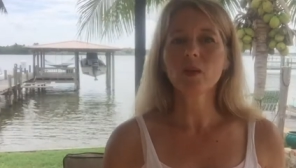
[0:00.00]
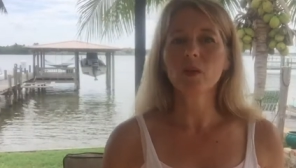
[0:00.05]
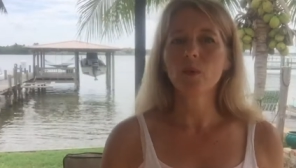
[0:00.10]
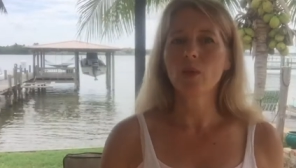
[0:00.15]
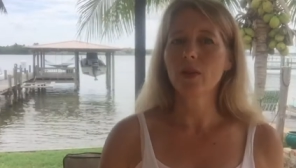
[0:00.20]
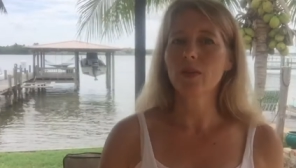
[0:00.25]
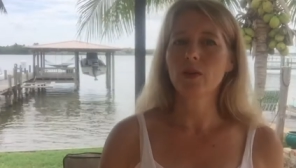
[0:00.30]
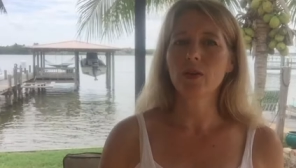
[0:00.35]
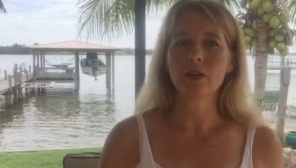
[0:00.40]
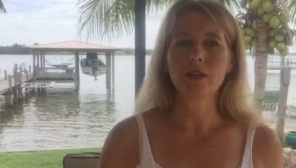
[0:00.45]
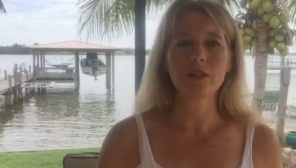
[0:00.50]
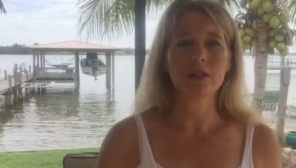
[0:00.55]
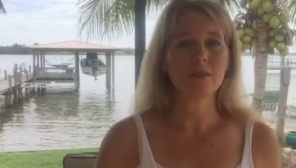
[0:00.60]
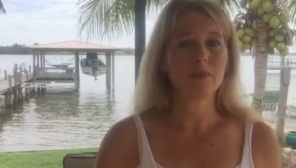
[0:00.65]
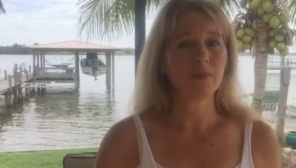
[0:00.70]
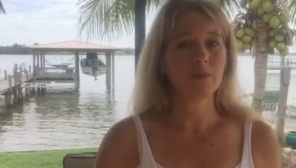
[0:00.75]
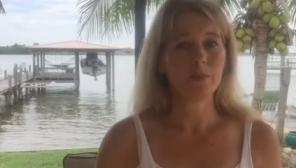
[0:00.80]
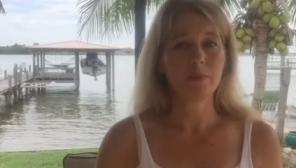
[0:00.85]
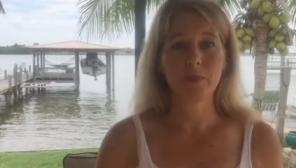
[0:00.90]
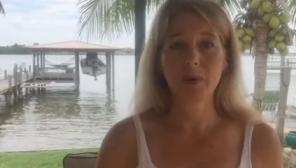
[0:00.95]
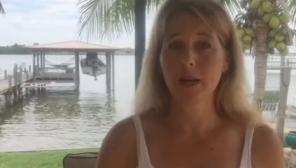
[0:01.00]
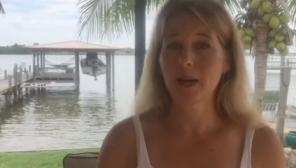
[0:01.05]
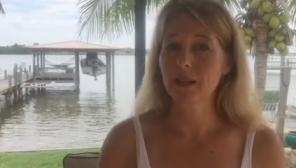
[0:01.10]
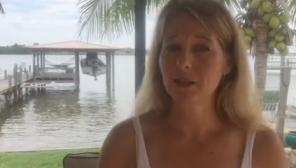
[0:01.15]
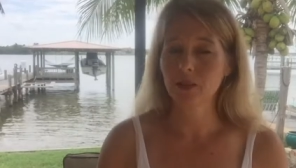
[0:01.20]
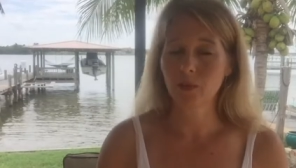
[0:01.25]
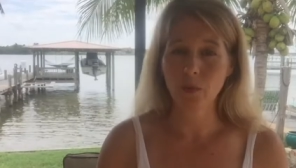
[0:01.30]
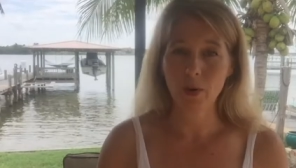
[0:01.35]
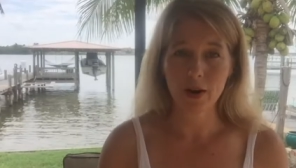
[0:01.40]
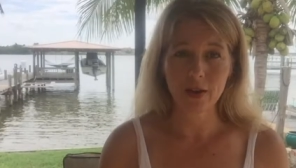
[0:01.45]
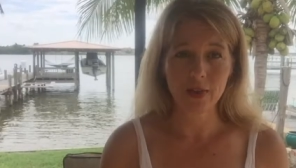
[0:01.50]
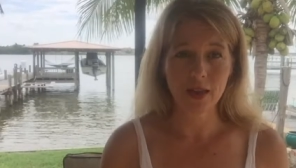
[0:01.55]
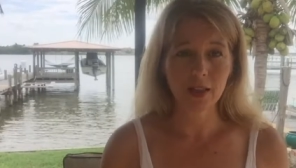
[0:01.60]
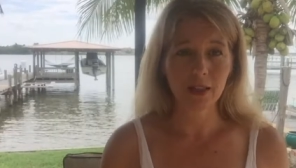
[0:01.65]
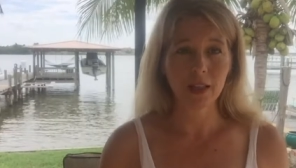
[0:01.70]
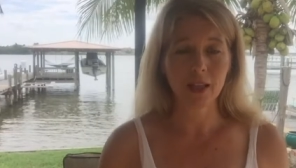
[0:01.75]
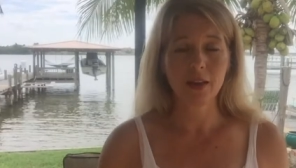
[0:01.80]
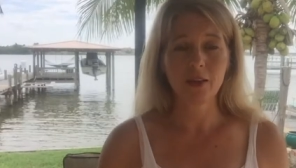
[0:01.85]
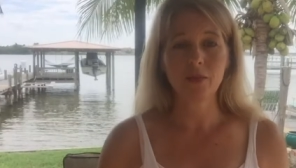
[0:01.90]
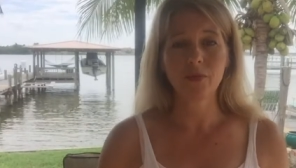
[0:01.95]
whether it's because of where they
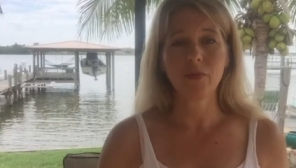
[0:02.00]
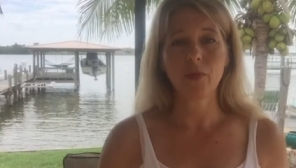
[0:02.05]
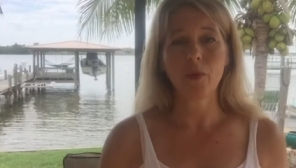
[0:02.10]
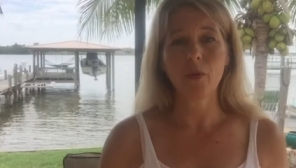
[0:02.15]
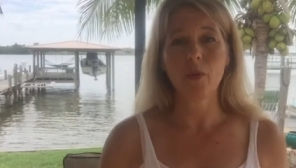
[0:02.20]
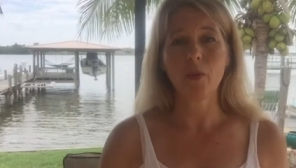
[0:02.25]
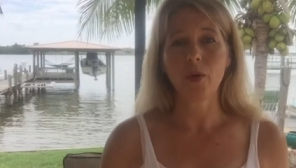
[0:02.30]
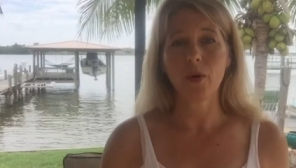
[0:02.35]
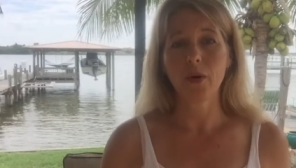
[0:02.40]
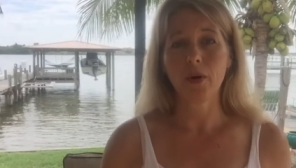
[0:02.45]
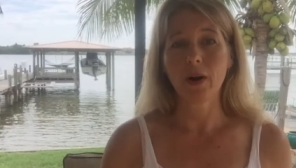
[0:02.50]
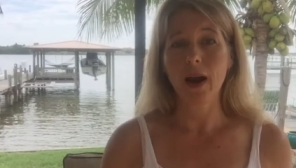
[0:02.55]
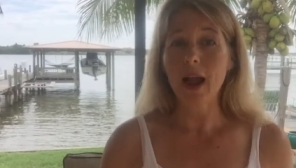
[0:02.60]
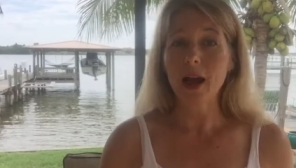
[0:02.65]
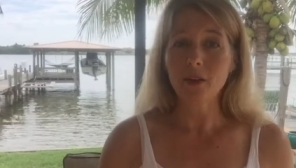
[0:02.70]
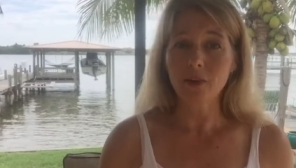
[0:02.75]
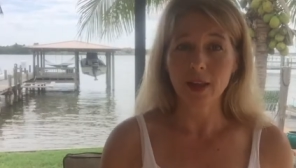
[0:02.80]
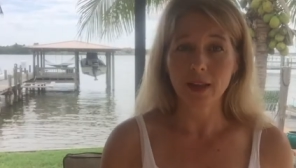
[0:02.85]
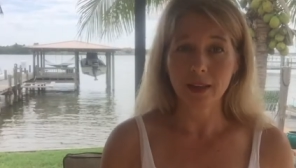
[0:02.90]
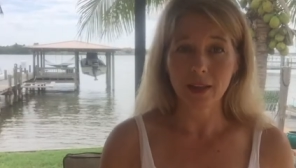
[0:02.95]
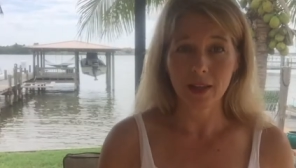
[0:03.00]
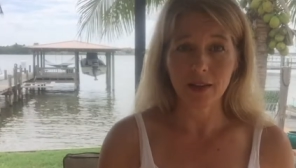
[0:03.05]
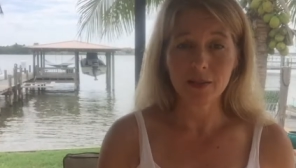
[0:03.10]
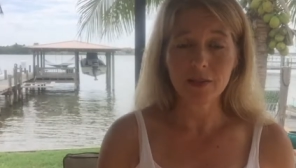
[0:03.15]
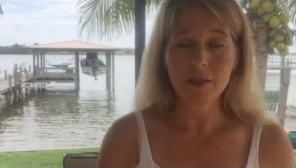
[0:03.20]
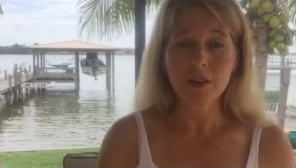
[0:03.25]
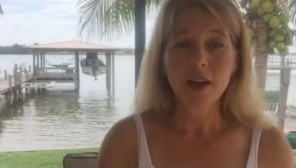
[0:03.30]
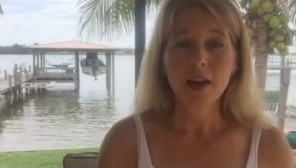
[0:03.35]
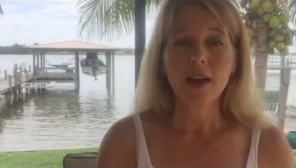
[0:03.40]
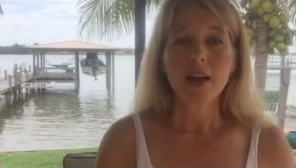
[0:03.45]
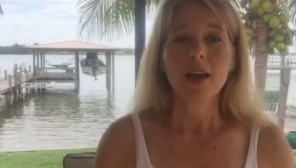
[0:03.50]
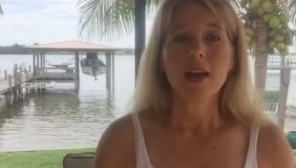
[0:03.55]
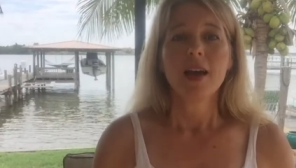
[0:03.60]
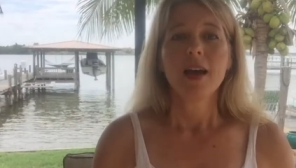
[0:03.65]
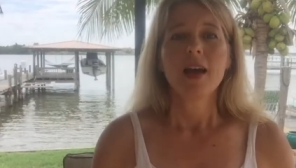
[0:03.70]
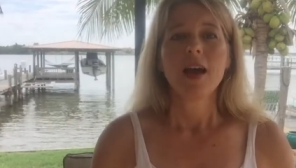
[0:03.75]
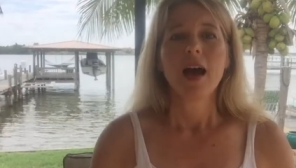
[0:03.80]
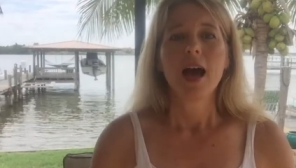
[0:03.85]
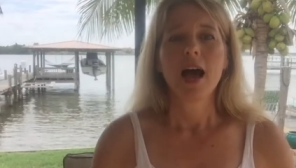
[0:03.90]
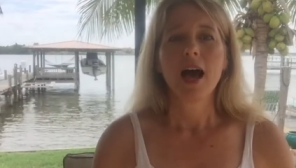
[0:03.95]
live or how they live,
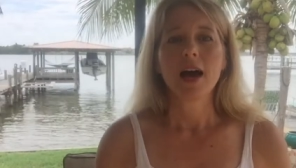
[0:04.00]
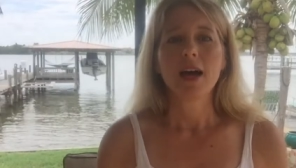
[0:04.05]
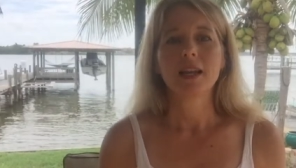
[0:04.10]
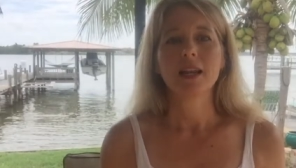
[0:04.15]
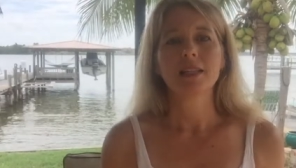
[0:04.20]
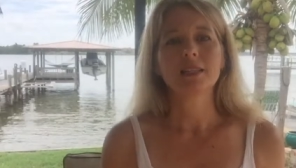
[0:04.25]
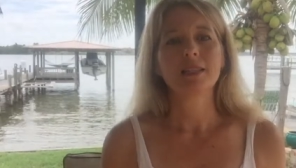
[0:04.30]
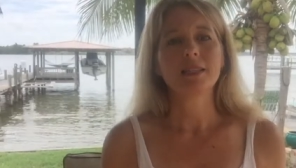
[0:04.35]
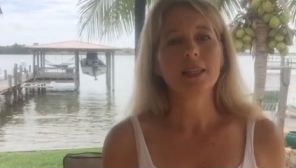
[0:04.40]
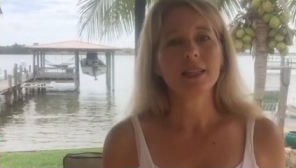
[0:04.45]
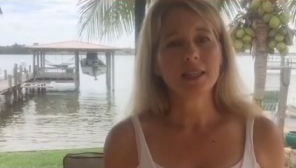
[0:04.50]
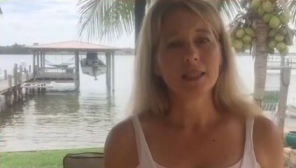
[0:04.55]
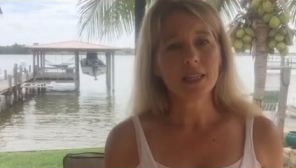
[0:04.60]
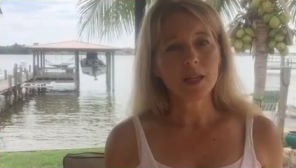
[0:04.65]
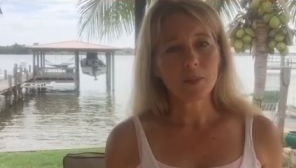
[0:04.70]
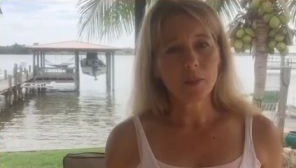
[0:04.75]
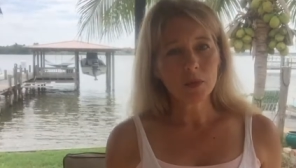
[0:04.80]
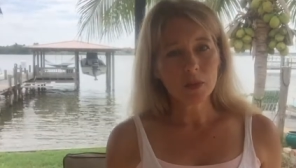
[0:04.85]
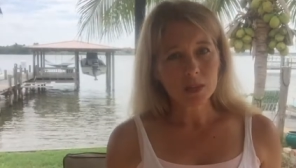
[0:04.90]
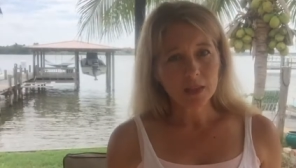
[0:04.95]
had a 60%